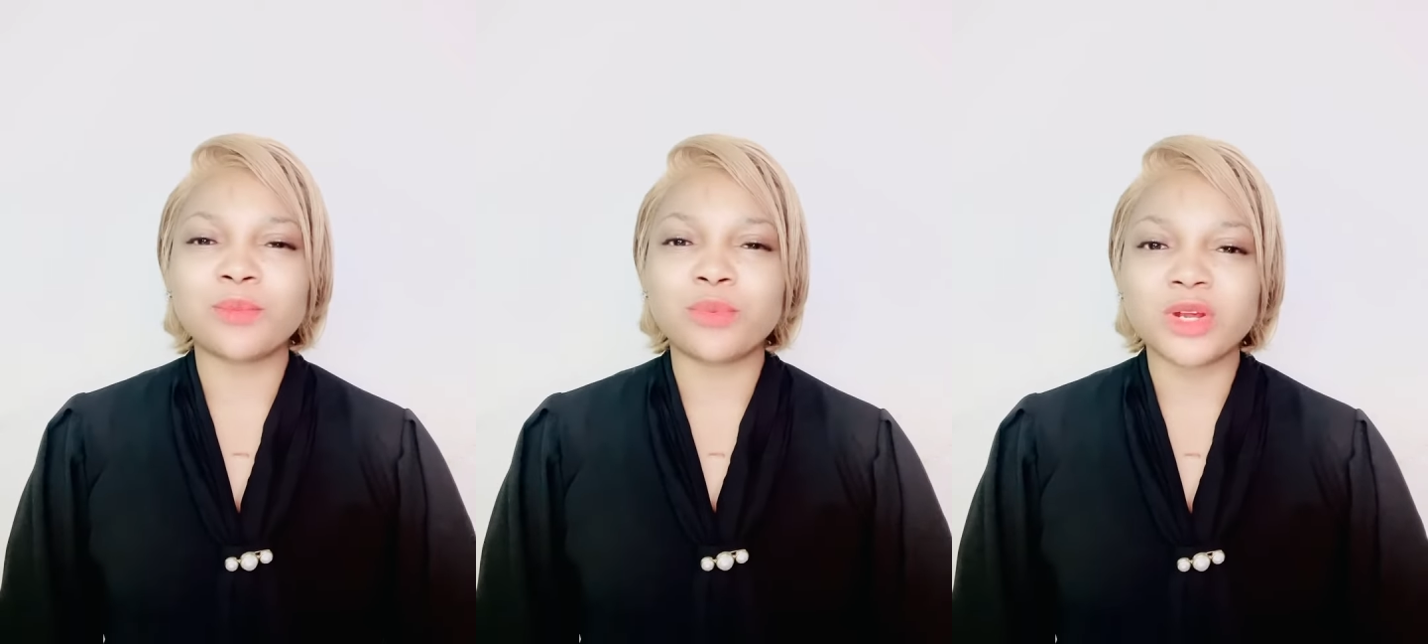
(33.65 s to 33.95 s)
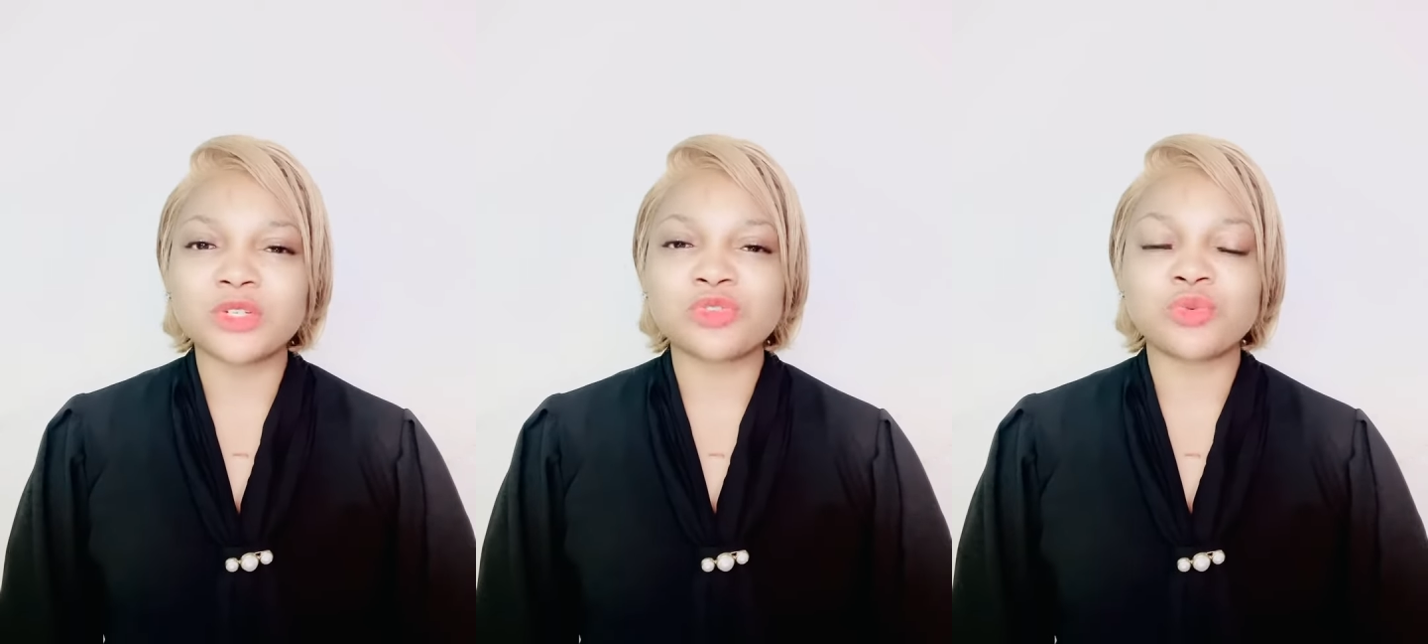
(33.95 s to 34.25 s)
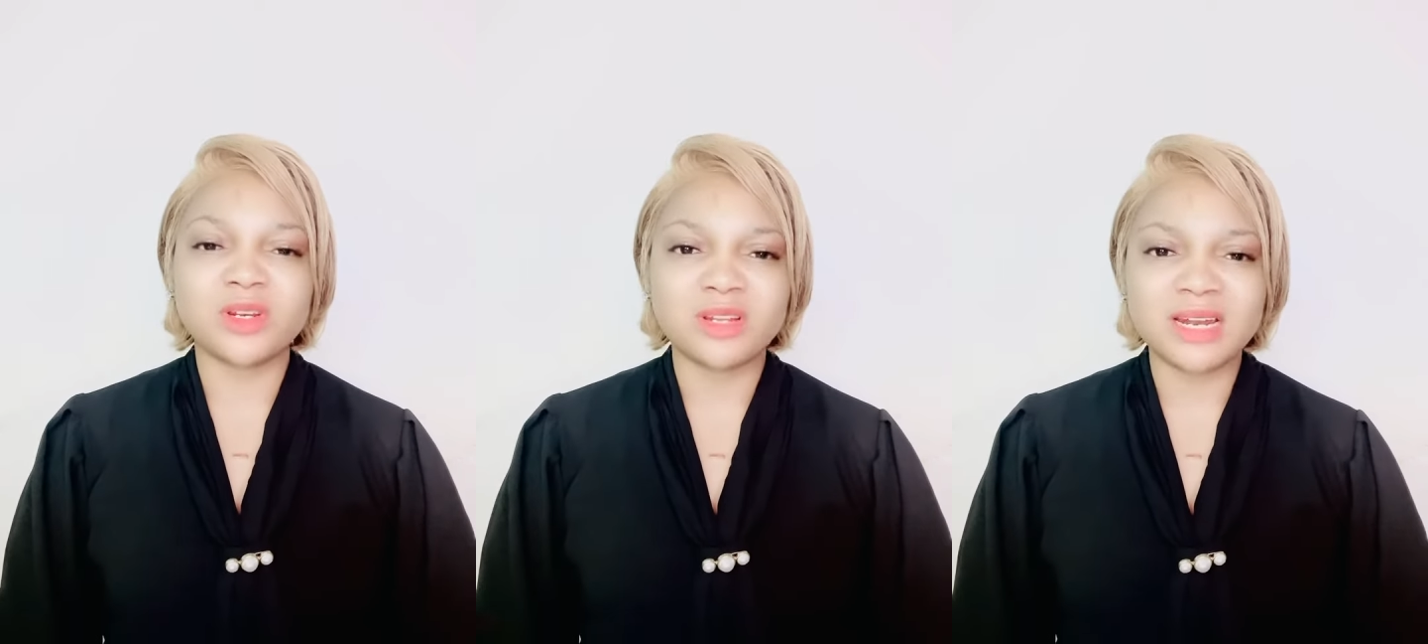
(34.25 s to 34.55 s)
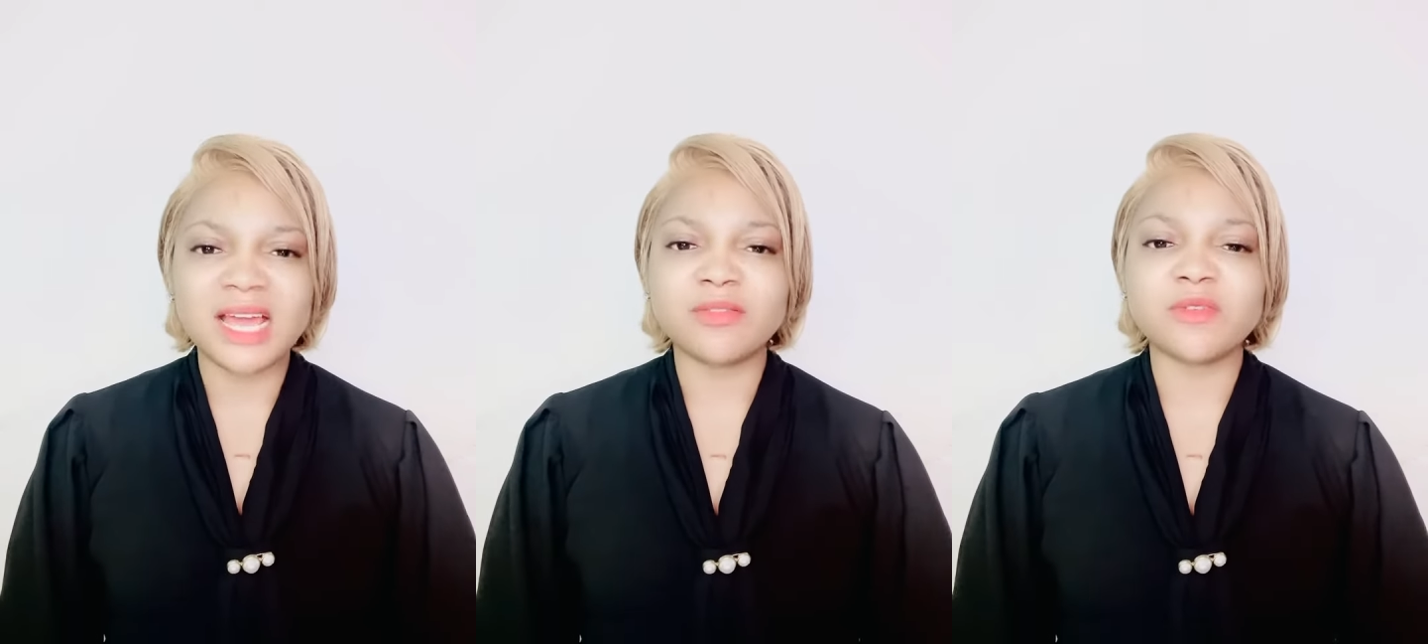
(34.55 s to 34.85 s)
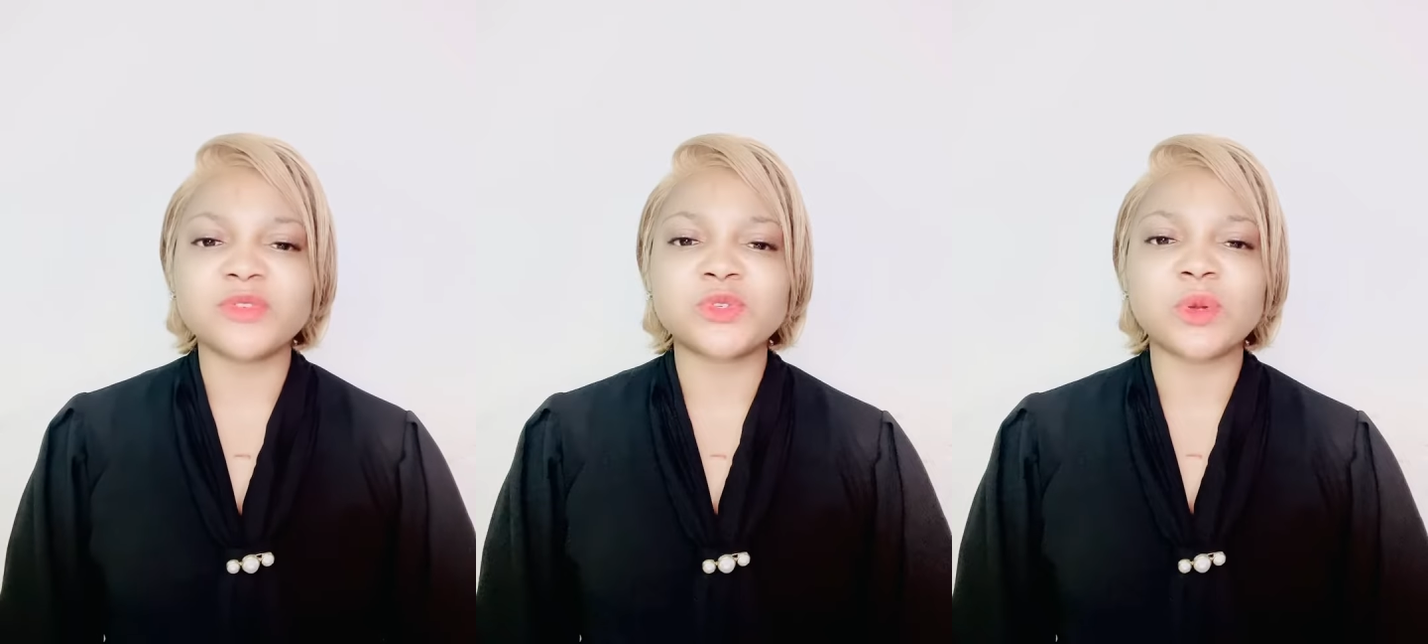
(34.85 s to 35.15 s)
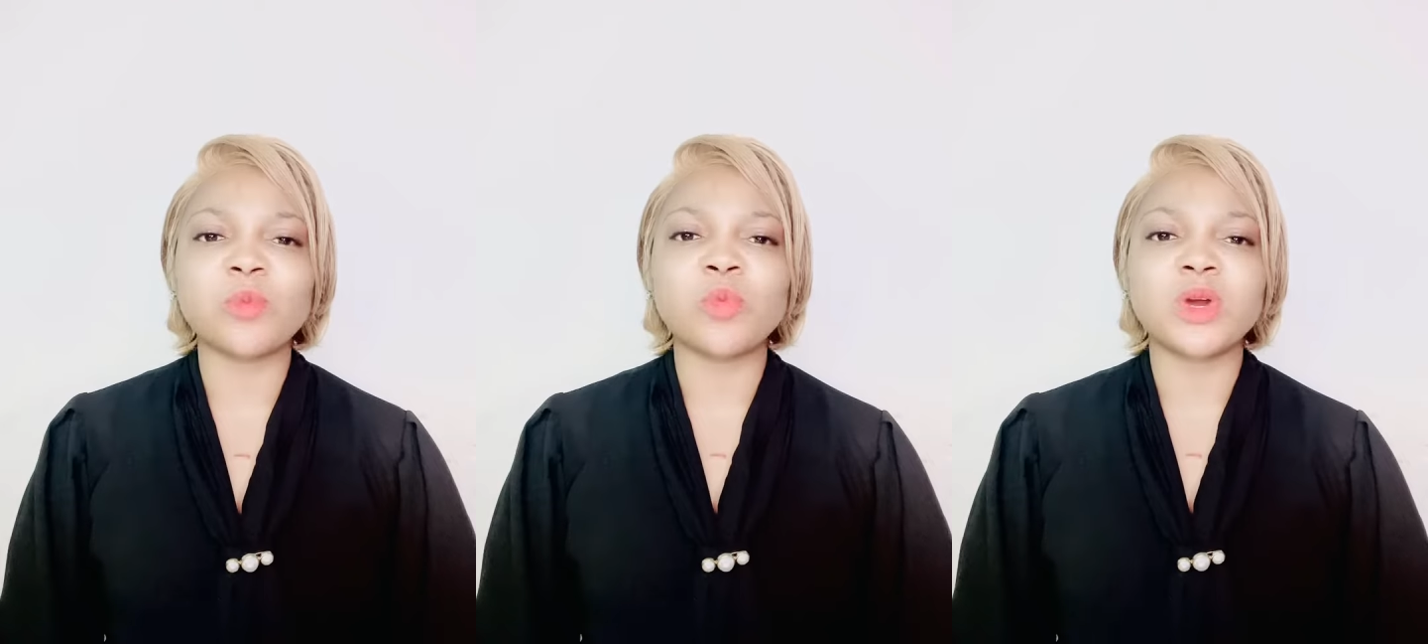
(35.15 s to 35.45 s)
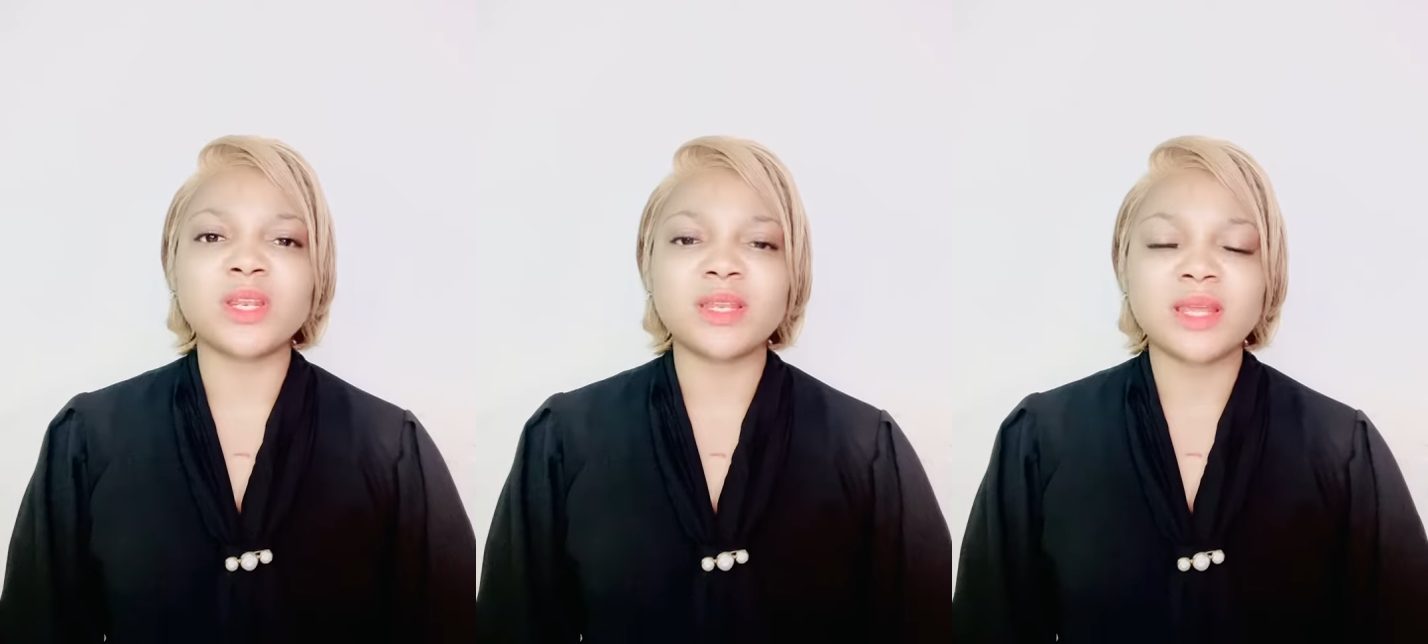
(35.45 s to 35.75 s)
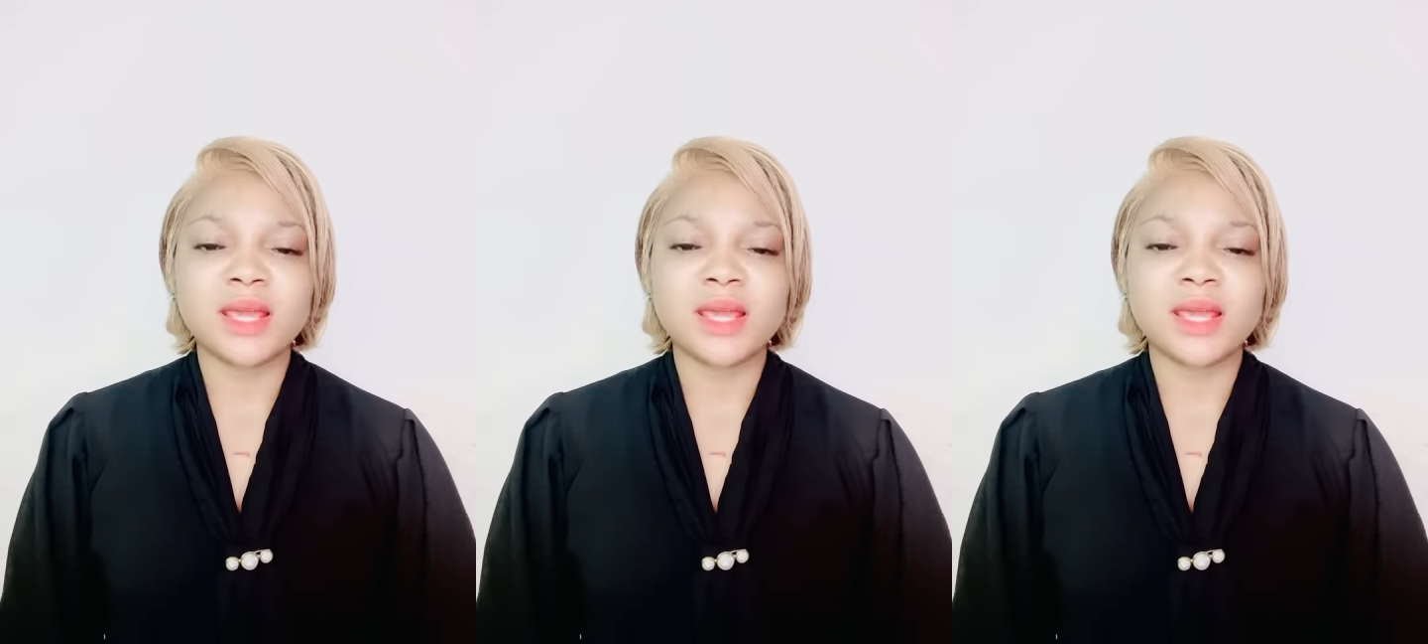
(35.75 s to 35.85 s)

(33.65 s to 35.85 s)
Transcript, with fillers: breakthrough in the life of someone.